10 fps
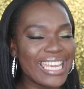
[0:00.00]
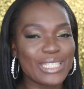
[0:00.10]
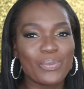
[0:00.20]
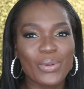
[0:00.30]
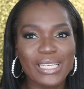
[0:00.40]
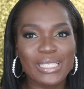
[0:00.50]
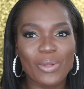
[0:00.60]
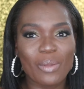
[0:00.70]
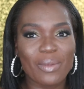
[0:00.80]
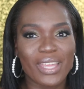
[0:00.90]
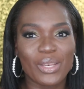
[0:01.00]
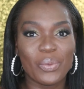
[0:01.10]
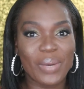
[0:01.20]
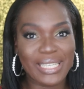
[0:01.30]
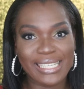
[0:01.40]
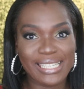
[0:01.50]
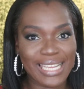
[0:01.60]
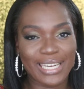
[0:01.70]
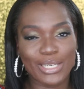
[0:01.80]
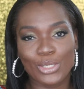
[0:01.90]
It's pretty small, but then you wet it
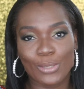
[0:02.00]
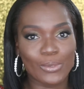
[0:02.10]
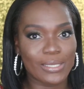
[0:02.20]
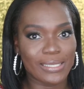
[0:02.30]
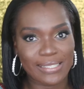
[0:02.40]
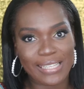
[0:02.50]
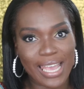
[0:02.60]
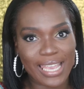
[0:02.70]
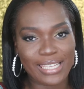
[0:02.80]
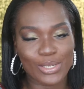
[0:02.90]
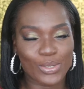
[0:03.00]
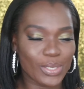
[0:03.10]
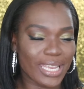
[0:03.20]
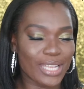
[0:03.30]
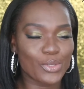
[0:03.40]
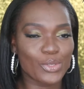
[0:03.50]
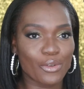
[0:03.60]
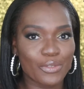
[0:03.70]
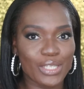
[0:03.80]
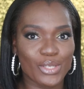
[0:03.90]
and it doubles in size. It also gets
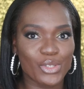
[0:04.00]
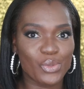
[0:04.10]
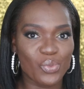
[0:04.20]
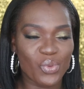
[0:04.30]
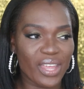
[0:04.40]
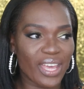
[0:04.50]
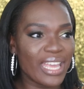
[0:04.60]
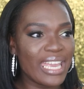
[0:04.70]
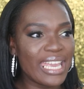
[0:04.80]
softer and smoother.